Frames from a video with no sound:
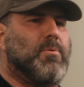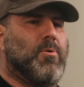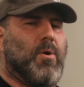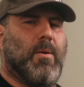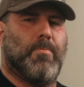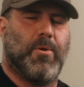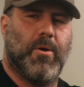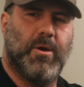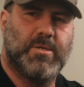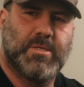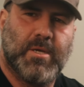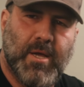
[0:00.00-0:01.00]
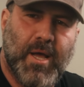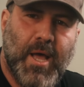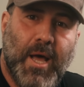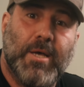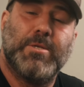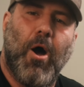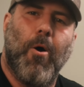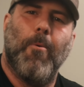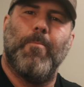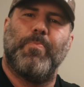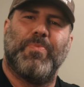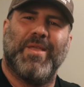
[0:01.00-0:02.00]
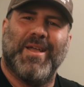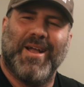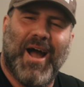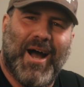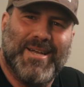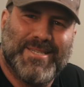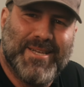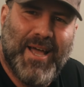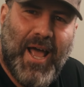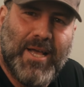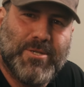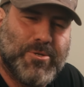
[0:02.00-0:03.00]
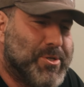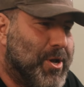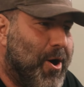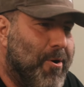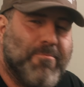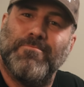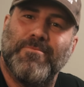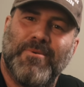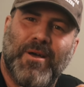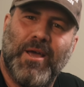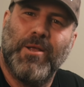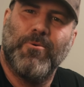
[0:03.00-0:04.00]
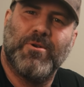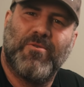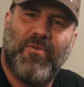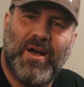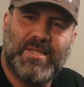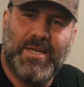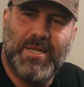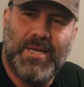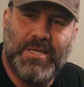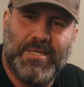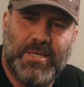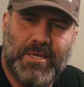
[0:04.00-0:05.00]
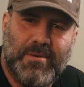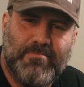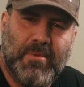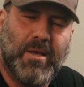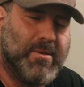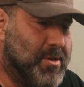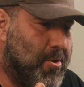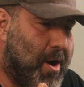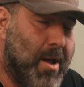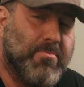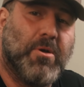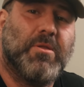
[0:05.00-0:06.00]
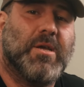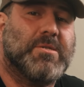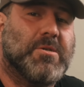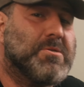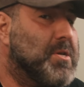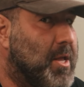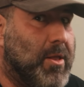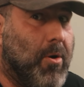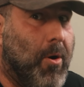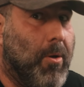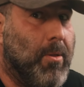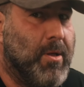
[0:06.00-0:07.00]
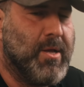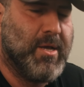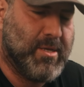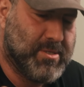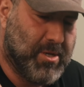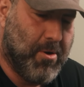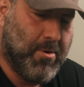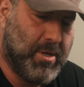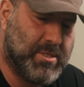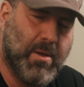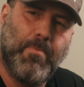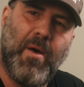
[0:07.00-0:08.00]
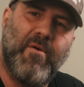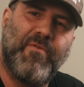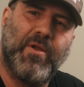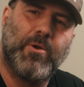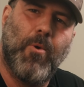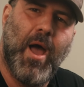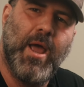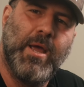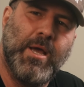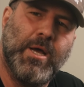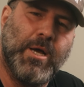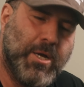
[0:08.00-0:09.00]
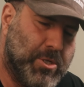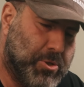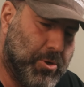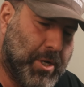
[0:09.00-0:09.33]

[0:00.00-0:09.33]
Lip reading: employers. So, guys, as you saw, it was fast and easy. So I'm not exhausted at all. So it's a perfect way to